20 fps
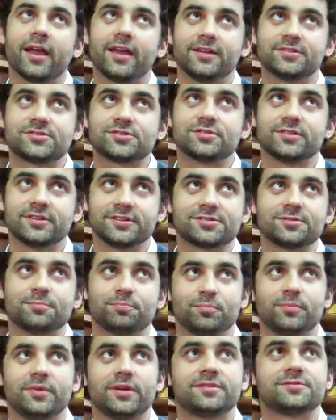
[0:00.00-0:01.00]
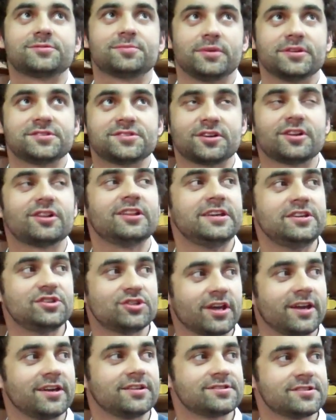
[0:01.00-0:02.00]
it's a
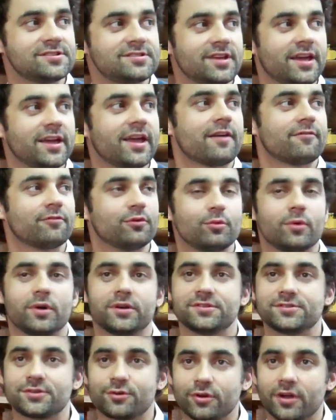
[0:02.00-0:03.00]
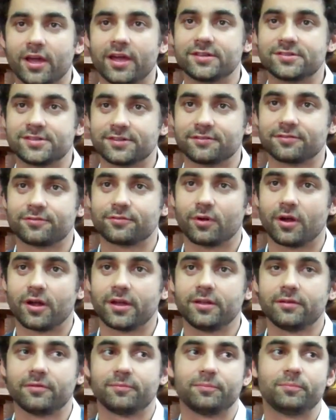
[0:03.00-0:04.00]
cliche to say everyone is creative,
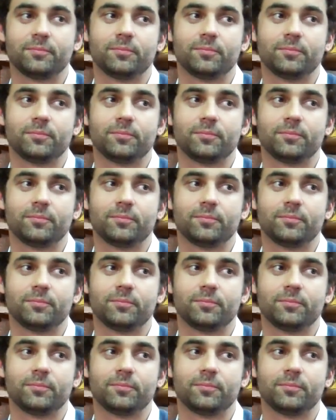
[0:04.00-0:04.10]
right?